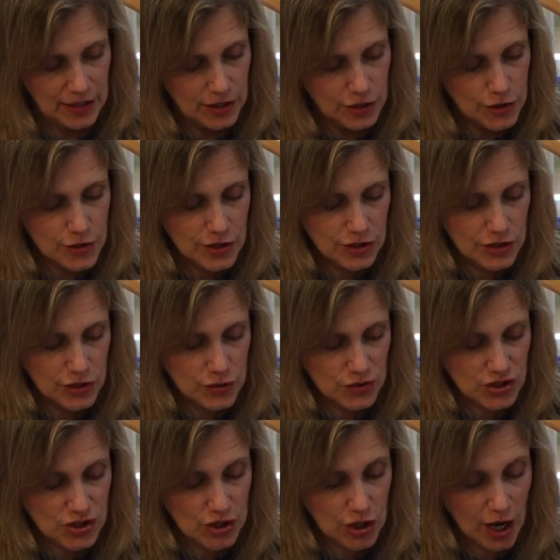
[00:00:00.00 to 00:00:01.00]
You can use
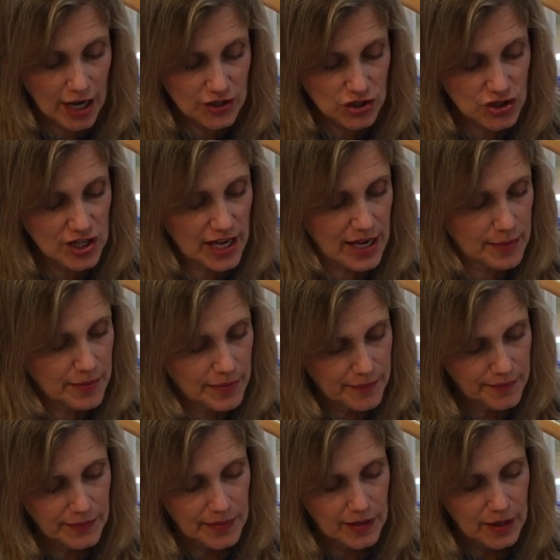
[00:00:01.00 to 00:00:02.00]
scotch tape
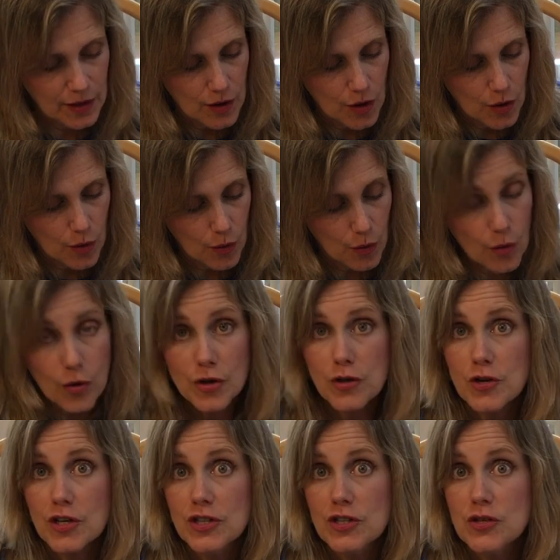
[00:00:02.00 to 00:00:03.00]
or you
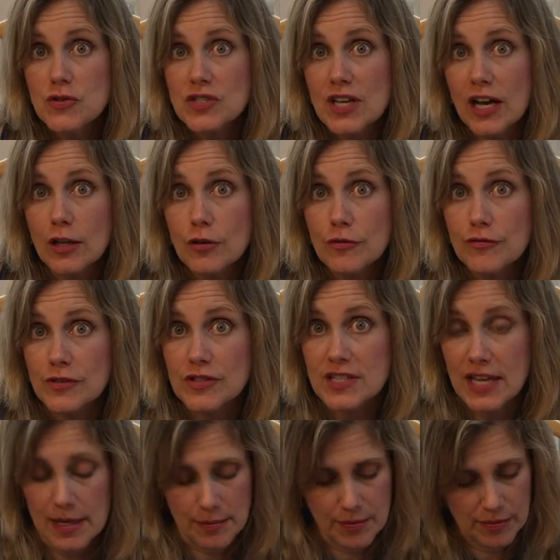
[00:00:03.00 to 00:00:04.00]
can use colorful
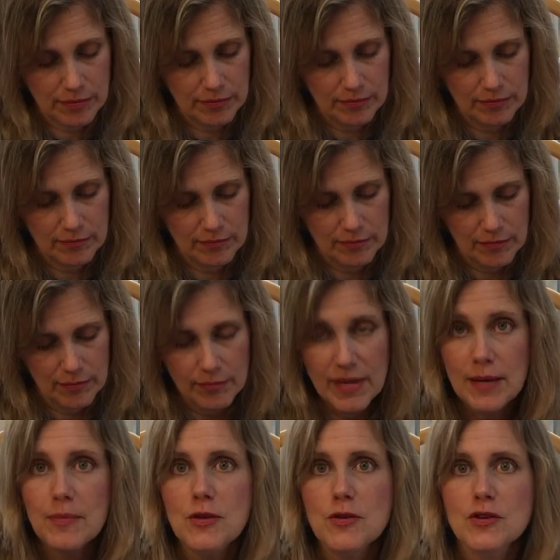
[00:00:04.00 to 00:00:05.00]
tape.
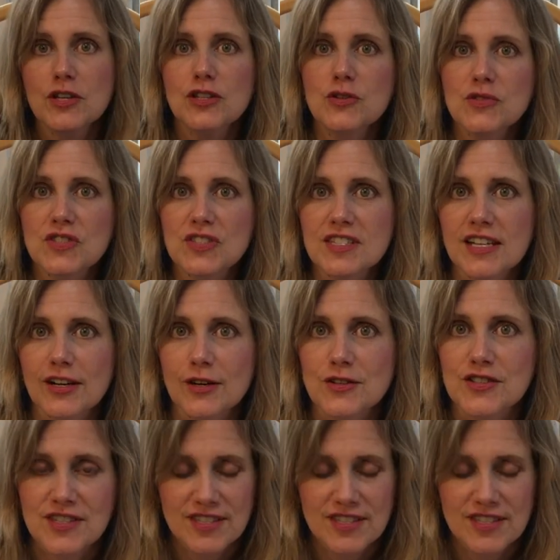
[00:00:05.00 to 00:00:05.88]
Maybe you can use stickers.